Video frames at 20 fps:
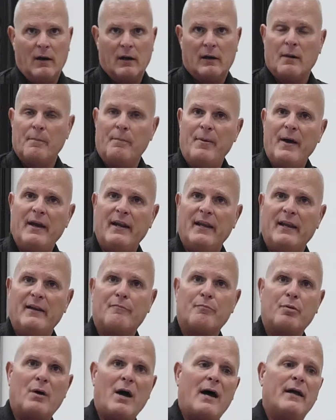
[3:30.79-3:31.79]

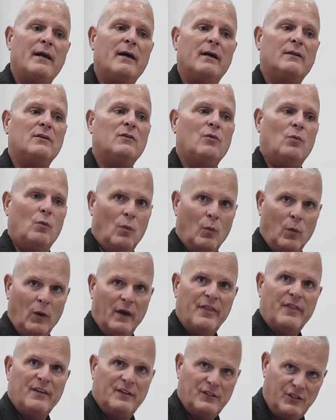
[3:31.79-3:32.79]
competitive product
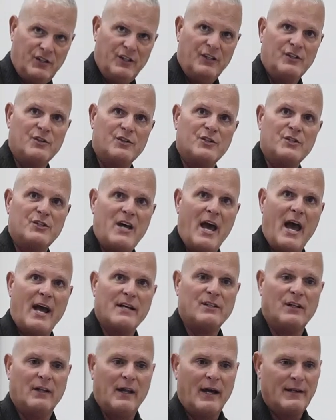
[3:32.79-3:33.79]
with scissor
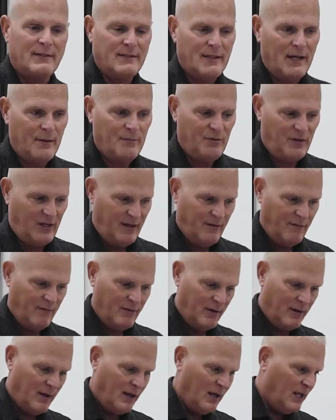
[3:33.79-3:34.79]
jacks, a lot of times,
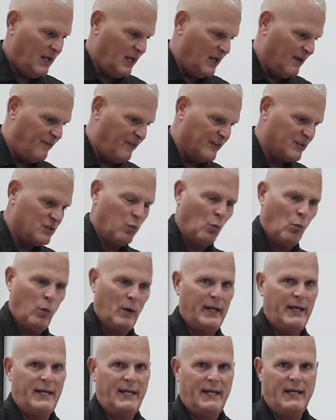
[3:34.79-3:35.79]
even if it's
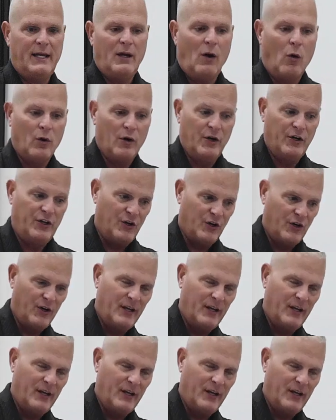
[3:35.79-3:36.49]
windy or you're